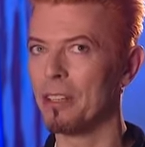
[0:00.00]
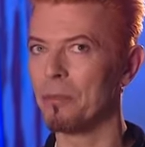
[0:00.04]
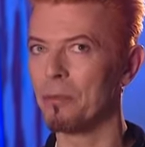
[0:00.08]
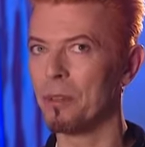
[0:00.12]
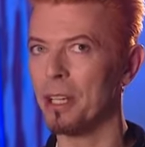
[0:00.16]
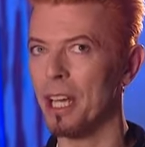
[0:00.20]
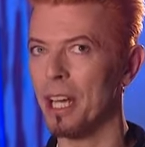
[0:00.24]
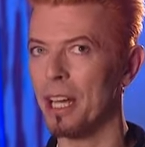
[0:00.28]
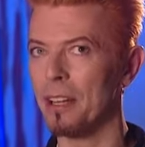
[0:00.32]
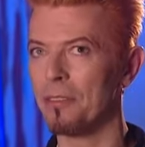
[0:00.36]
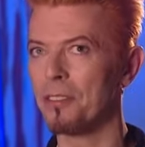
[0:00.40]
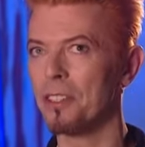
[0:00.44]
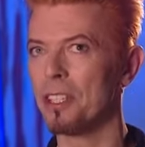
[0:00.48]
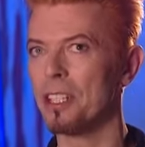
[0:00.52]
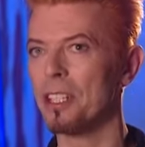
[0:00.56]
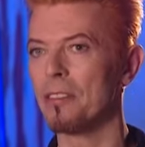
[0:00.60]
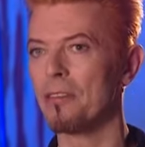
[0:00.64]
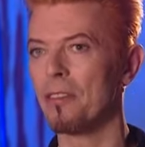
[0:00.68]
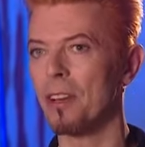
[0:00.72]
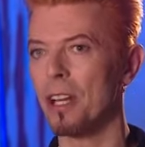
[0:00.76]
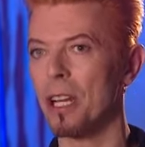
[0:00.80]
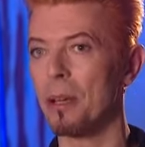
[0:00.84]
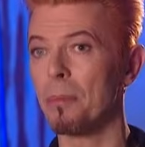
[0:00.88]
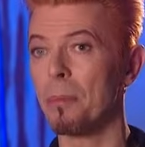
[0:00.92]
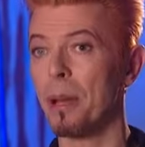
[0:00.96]
we have to
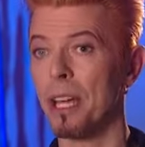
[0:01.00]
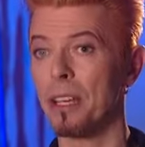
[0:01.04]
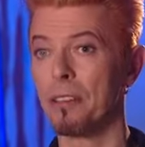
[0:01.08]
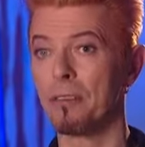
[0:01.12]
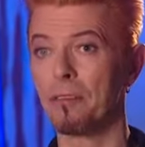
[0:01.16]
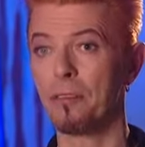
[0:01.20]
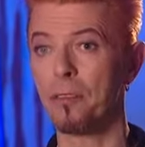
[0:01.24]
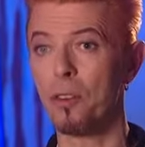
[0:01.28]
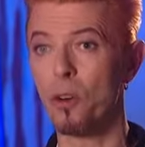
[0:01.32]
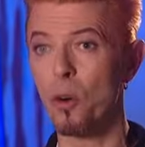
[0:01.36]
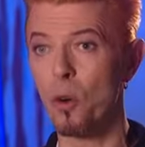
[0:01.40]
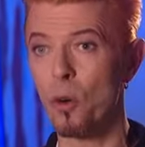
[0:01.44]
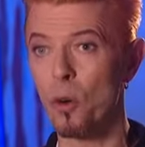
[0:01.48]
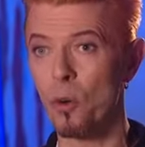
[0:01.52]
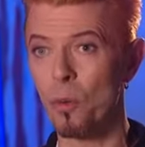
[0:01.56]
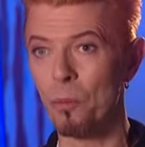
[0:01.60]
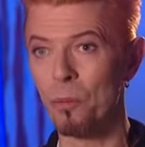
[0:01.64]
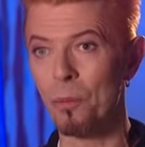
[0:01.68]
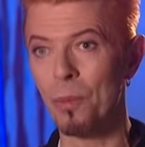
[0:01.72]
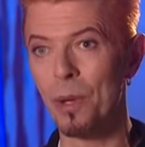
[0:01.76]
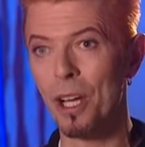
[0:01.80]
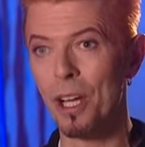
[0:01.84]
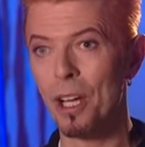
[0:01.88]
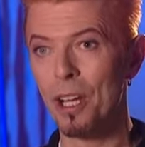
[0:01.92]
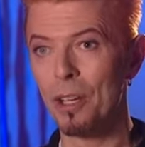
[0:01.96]
develop a
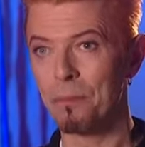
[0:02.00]
form.